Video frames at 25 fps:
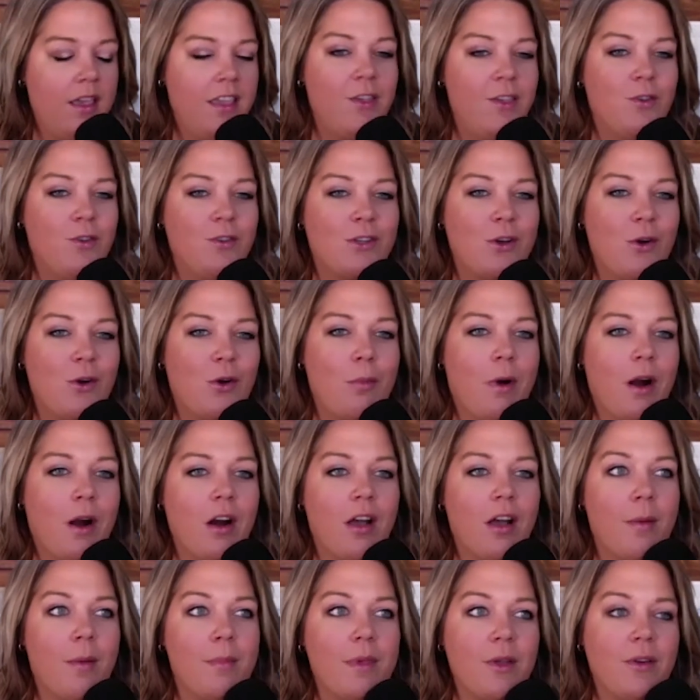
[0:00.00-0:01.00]
Use code
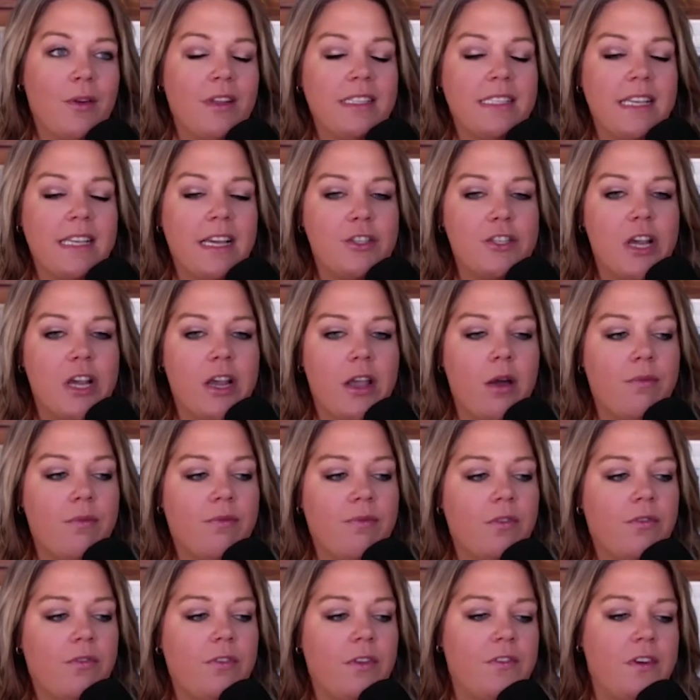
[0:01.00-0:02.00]
Bardown Beauties at checkout
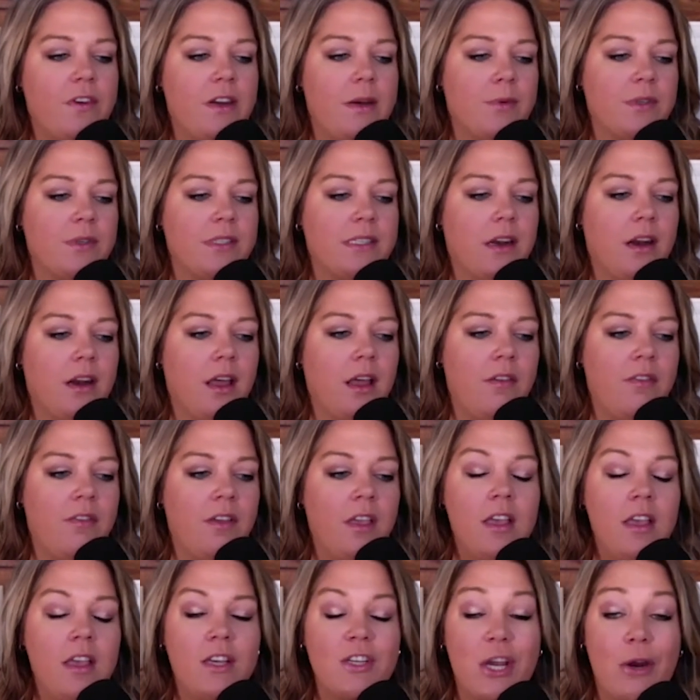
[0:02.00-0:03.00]
for 15% off.
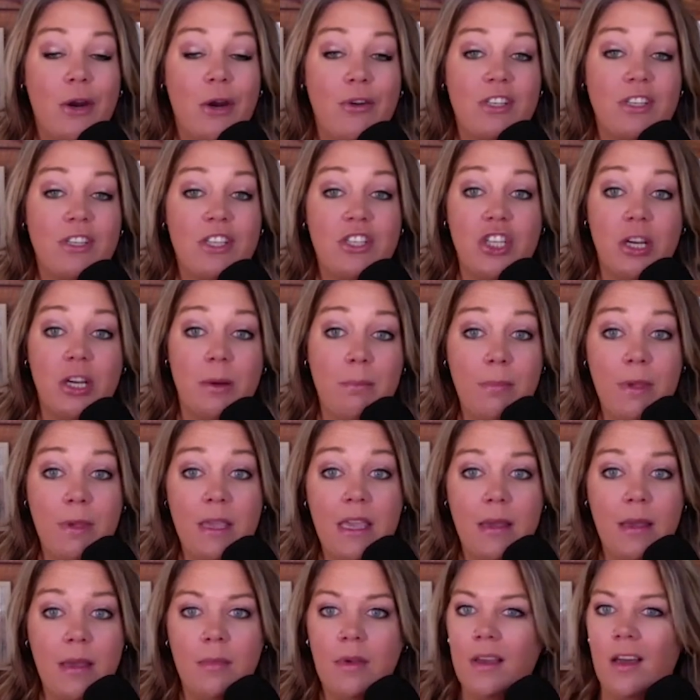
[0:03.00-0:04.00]
Shout out to Jim
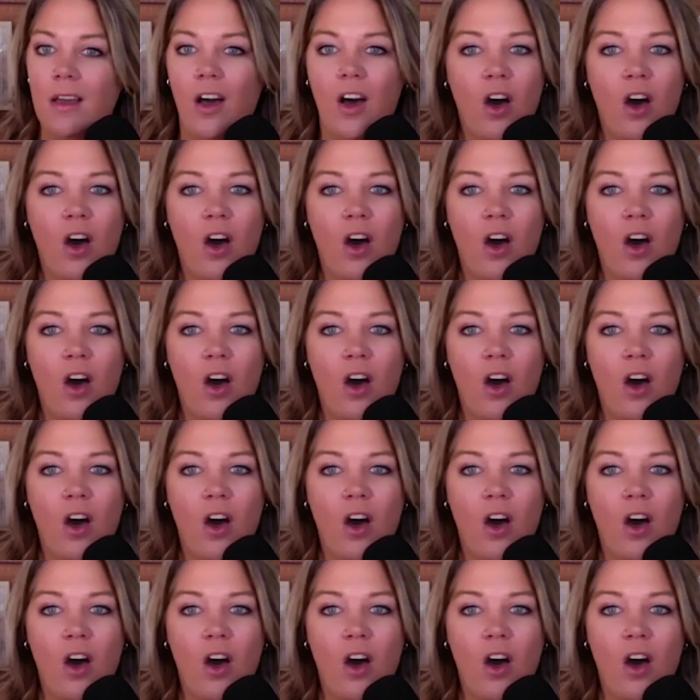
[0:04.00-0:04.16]
Beam.